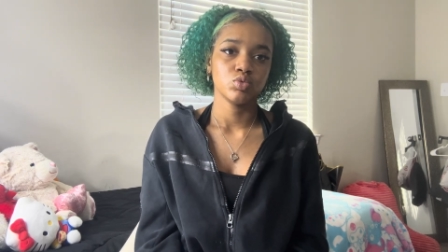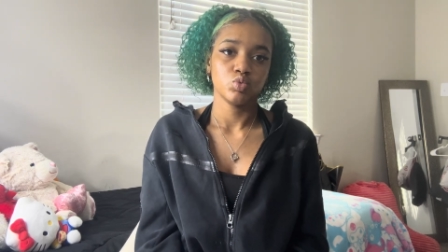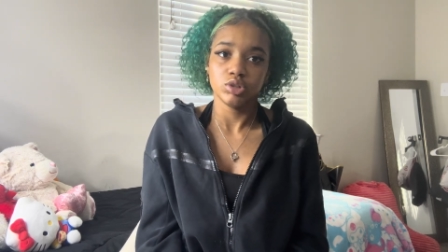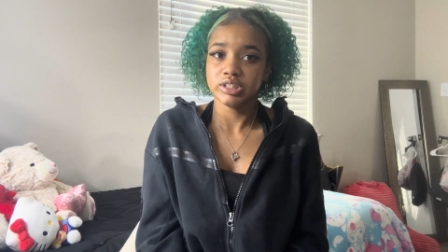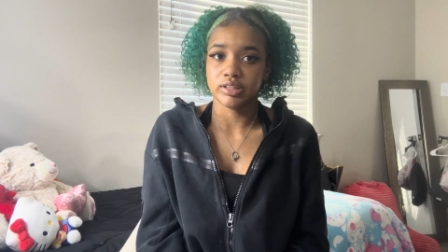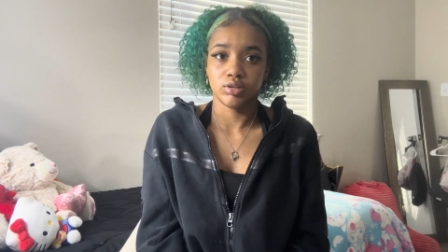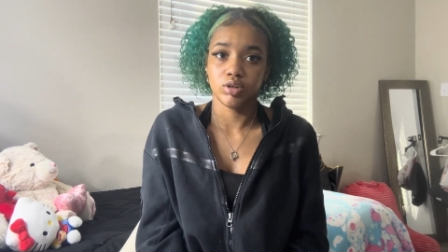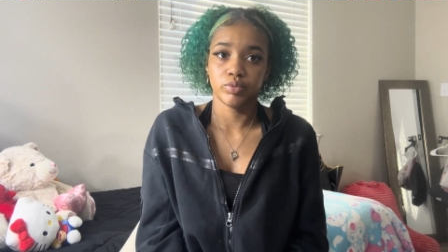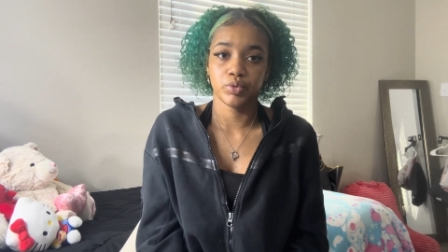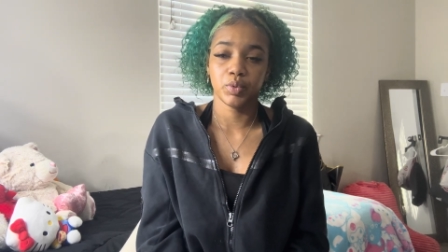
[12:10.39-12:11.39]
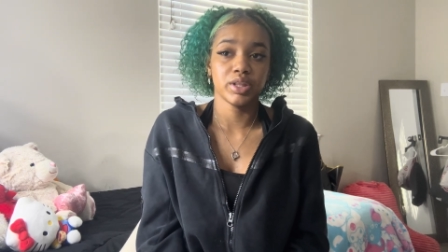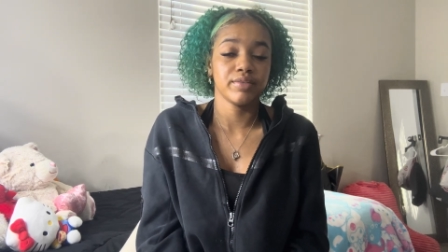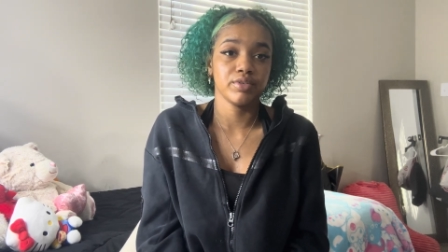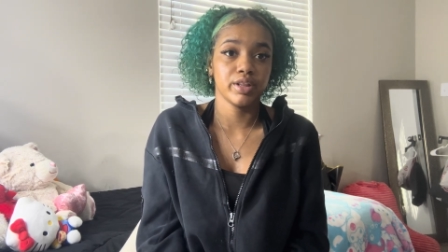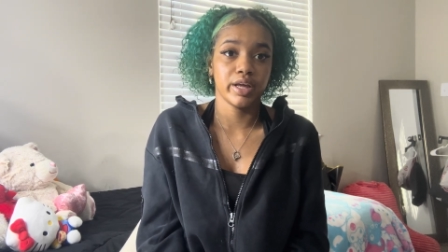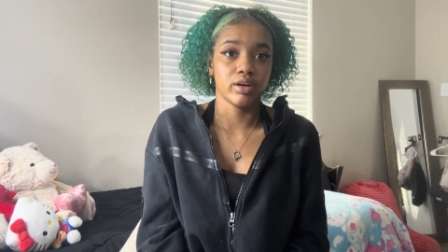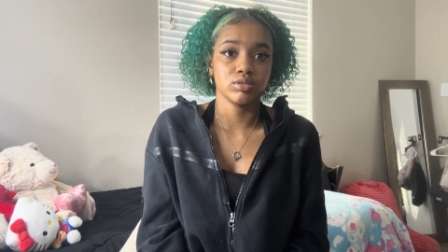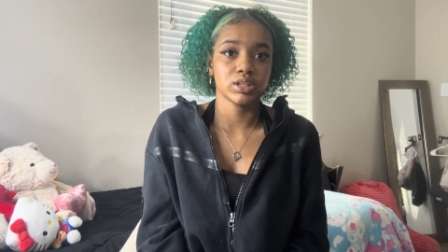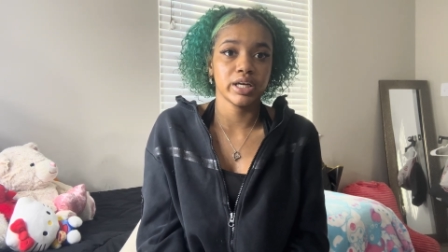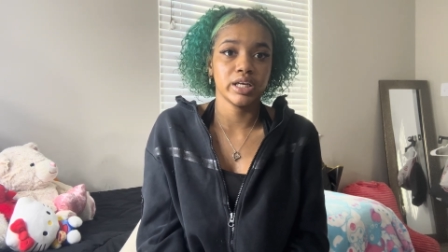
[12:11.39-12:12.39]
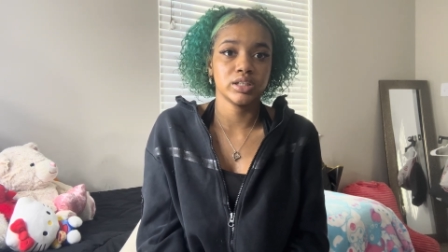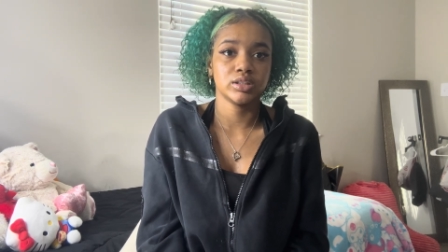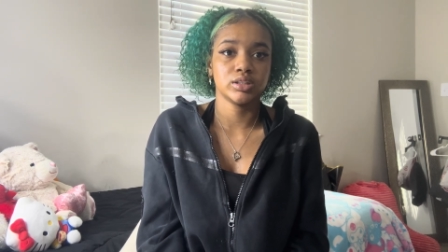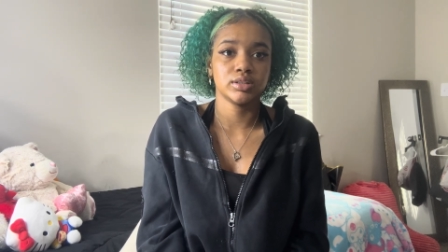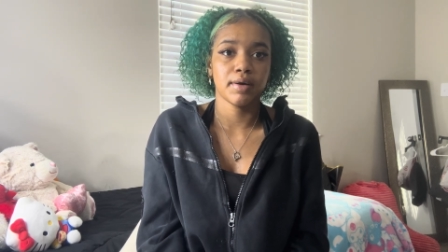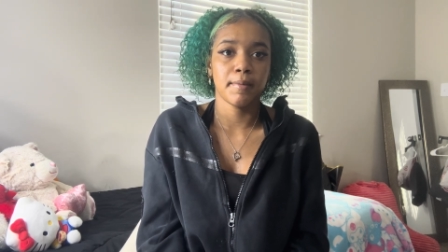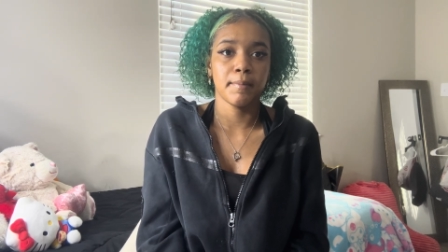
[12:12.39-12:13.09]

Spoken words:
we'll just have to go through with everything else, I guess.